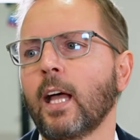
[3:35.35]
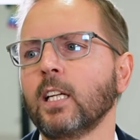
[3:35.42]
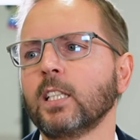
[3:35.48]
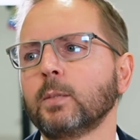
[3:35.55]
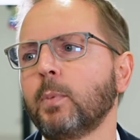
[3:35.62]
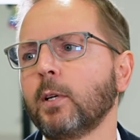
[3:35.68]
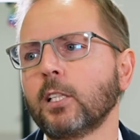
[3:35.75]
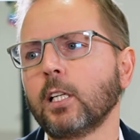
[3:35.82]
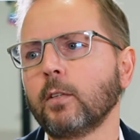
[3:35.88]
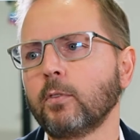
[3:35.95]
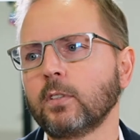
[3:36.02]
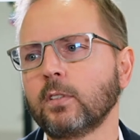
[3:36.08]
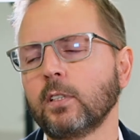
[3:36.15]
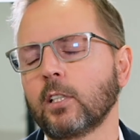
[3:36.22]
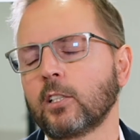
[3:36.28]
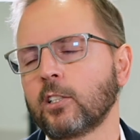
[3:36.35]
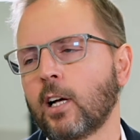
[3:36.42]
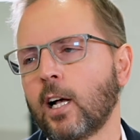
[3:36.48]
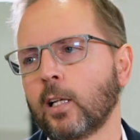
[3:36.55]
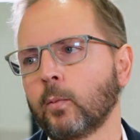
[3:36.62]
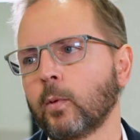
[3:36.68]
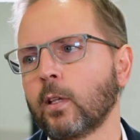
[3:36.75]
And especially if you see a
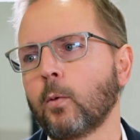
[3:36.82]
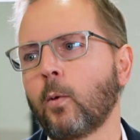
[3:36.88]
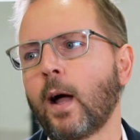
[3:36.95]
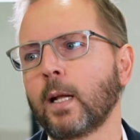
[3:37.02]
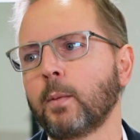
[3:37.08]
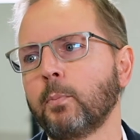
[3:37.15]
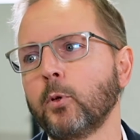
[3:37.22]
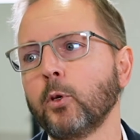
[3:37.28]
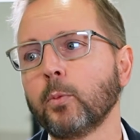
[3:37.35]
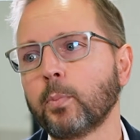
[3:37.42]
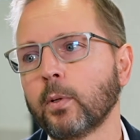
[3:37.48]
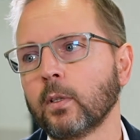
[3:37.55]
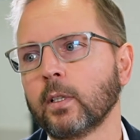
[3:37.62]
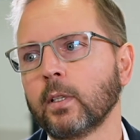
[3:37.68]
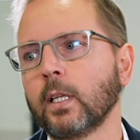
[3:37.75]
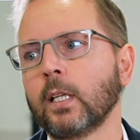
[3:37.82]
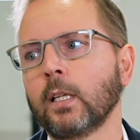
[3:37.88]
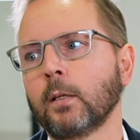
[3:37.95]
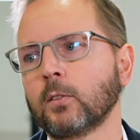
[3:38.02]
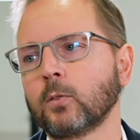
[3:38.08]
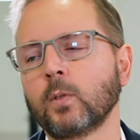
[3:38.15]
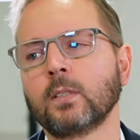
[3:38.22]
child with a white pupil
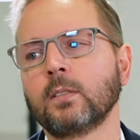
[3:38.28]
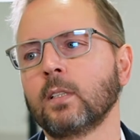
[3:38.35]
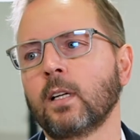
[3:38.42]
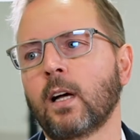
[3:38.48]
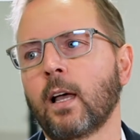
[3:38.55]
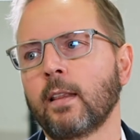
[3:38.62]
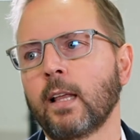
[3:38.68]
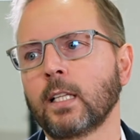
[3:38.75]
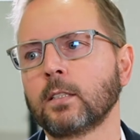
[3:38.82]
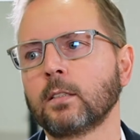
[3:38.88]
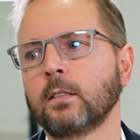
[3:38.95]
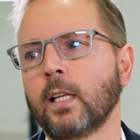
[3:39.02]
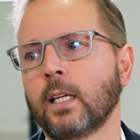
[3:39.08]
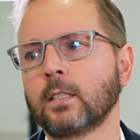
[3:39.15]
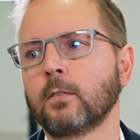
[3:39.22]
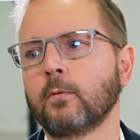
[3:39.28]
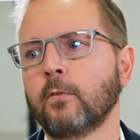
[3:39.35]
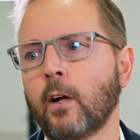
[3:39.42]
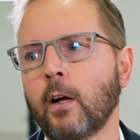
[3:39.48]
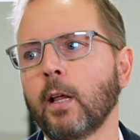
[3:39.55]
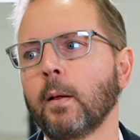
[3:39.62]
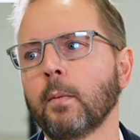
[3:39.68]
in the squinting eye, that's
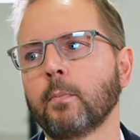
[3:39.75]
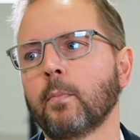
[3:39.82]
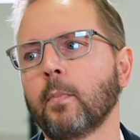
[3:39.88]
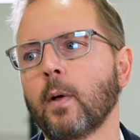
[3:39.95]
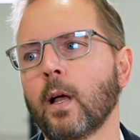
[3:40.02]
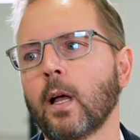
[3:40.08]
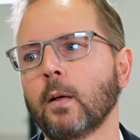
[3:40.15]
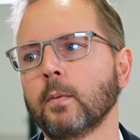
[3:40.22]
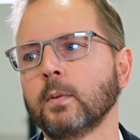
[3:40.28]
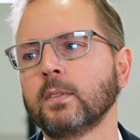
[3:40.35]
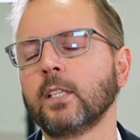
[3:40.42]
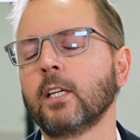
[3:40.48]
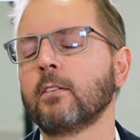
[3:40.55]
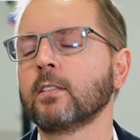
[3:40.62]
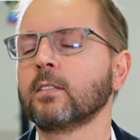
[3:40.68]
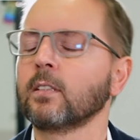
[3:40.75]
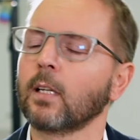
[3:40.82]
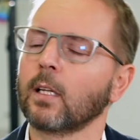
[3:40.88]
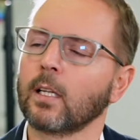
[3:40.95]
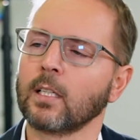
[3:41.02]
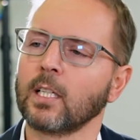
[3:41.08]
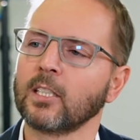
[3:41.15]
very
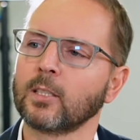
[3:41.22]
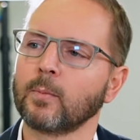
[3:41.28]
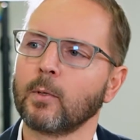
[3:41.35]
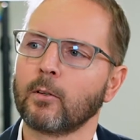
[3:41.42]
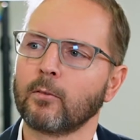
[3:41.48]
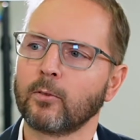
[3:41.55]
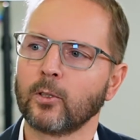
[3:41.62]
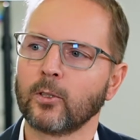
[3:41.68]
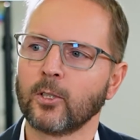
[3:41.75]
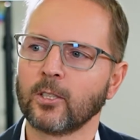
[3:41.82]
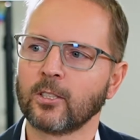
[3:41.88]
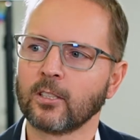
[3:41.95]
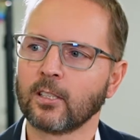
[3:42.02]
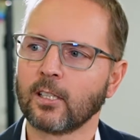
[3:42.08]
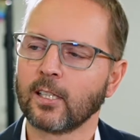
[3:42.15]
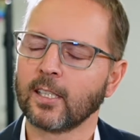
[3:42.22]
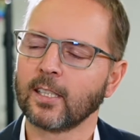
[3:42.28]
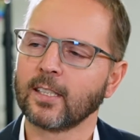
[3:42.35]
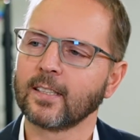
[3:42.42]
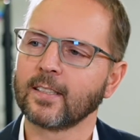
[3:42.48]
serious and needs to be referred urgently.